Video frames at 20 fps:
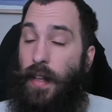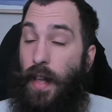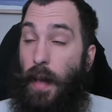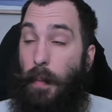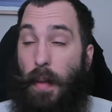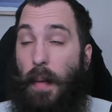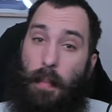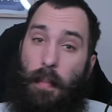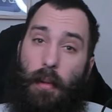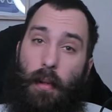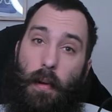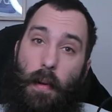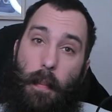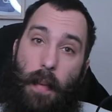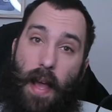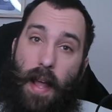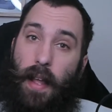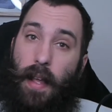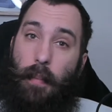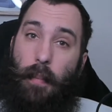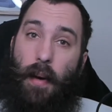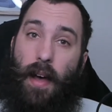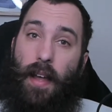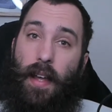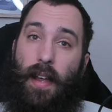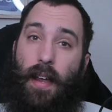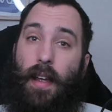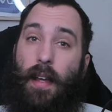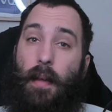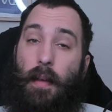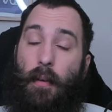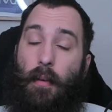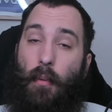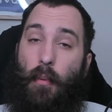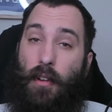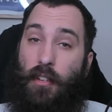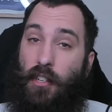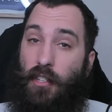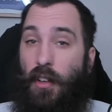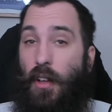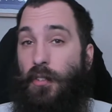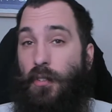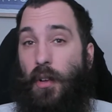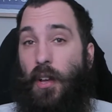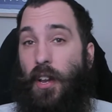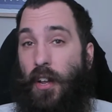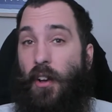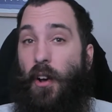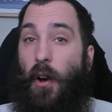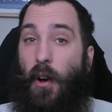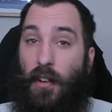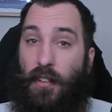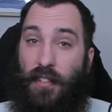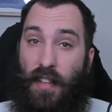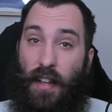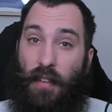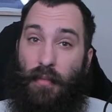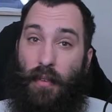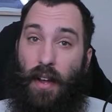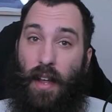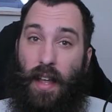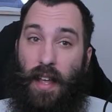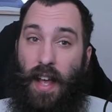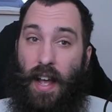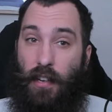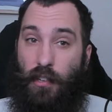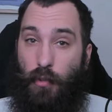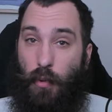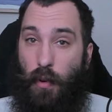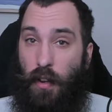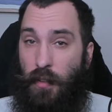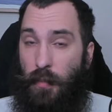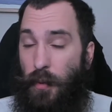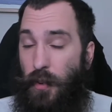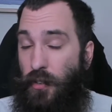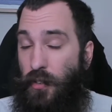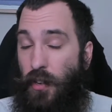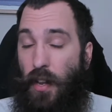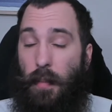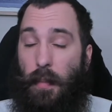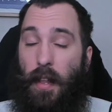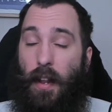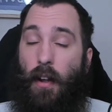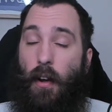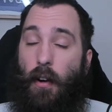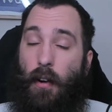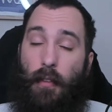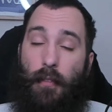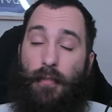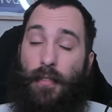Yeah, people are panic buying, which is also going to cause that fucking gas shortage, but it's going to be an